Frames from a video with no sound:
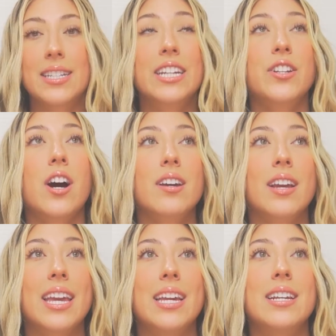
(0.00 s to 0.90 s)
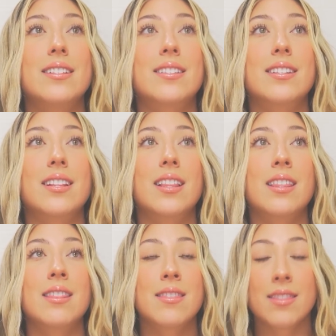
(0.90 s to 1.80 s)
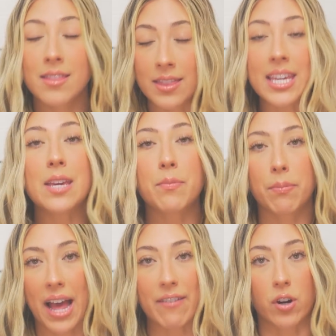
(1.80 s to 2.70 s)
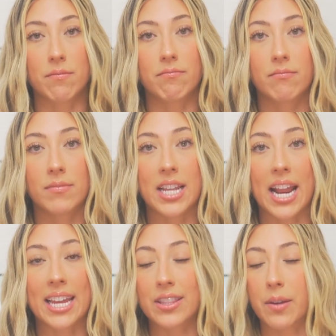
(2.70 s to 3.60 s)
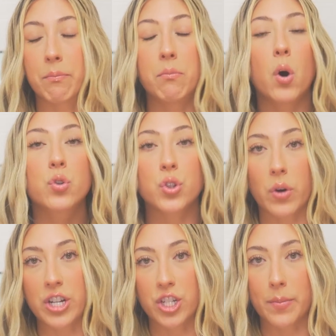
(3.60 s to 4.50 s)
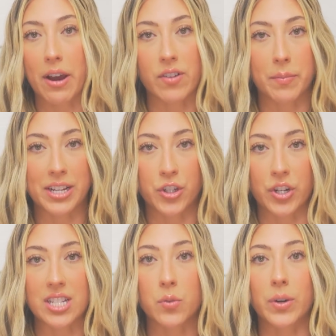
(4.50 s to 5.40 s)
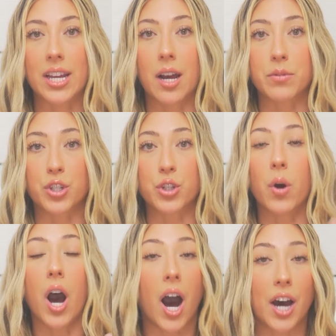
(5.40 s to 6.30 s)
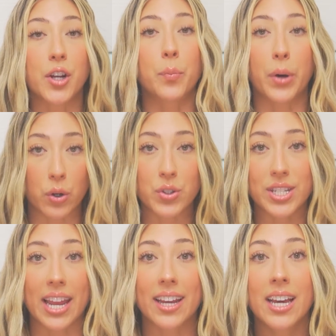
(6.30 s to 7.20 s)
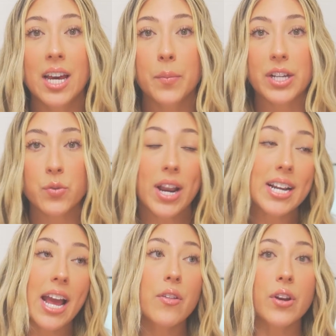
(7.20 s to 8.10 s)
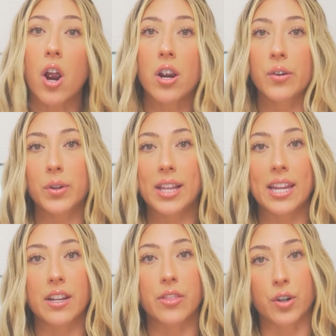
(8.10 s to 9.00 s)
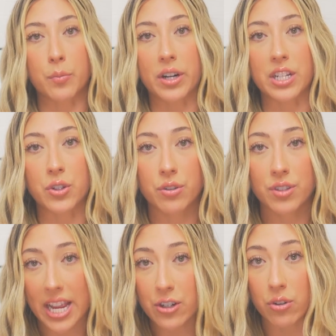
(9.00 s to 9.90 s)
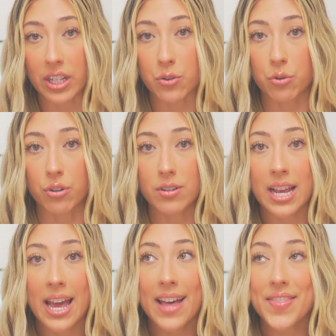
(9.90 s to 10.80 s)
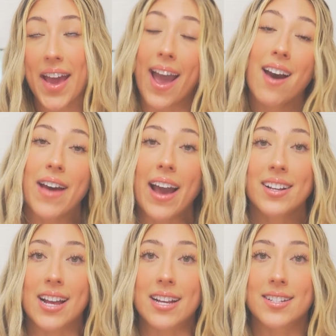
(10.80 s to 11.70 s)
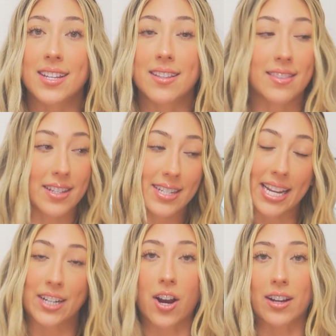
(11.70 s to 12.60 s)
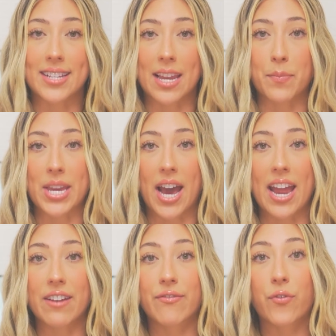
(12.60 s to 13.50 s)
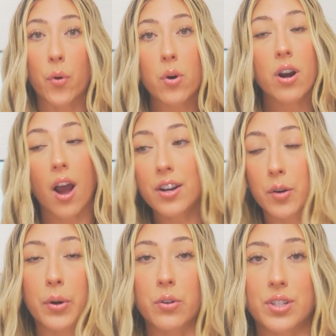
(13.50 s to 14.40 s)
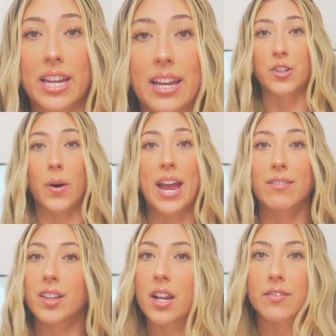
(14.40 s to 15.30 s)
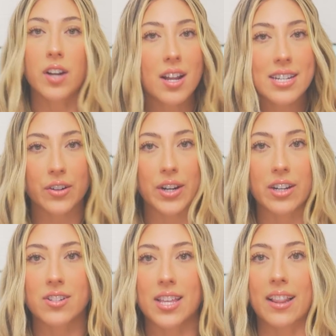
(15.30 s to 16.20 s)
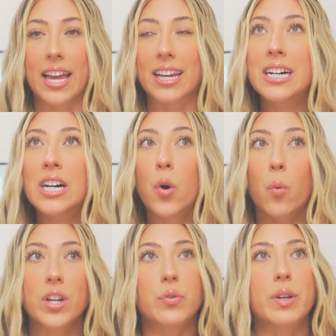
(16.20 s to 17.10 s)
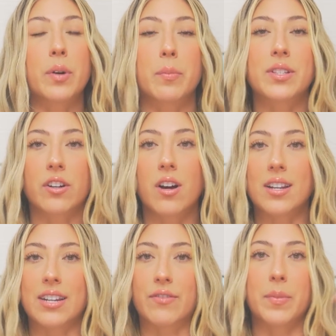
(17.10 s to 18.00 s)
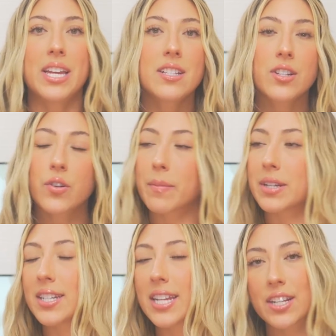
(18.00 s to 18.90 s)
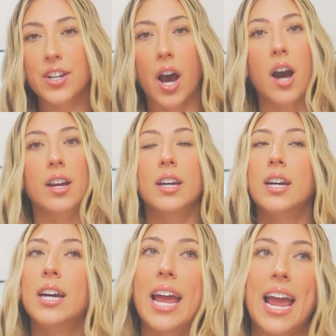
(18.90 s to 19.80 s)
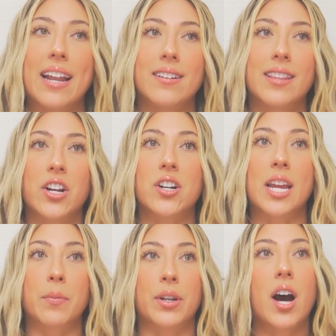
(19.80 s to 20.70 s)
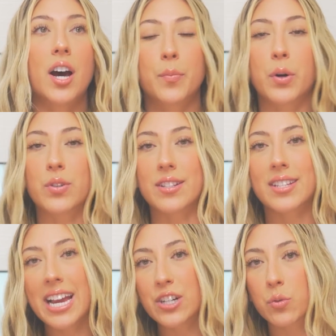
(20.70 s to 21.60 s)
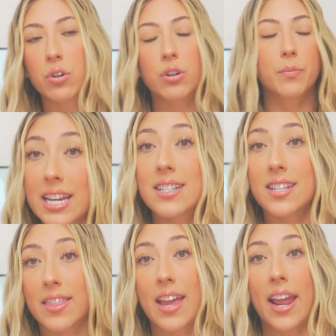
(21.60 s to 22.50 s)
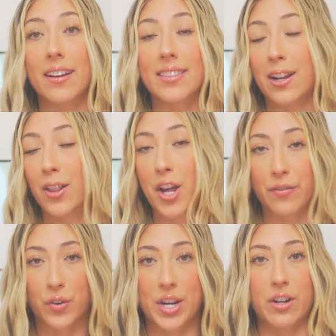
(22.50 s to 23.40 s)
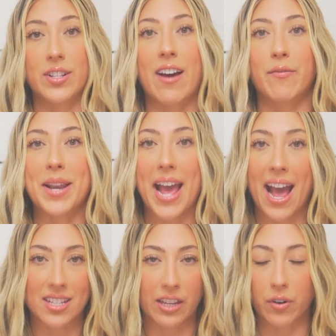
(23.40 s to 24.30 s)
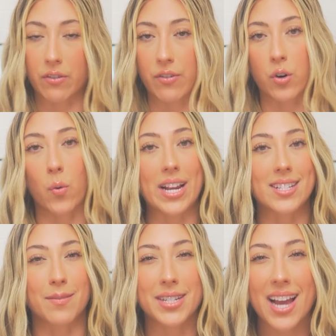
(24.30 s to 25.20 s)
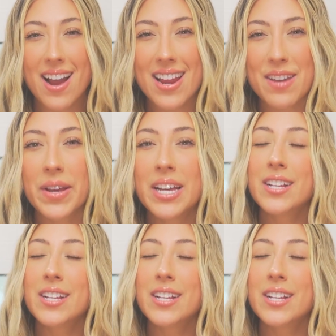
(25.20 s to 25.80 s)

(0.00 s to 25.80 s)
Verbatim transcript: TikTok is the platform that I get the most questions about from my students when it comes to auto posting, because right now there aren't really any third-party scheduling tools that have access to the TikTok's API for auto posting. So I have a lot of content creators that want to repurpose their content from Instagram to TikTok, and they aren't able to auto post and schedule. It's a thing that a lot of creators have been asking for quite some time.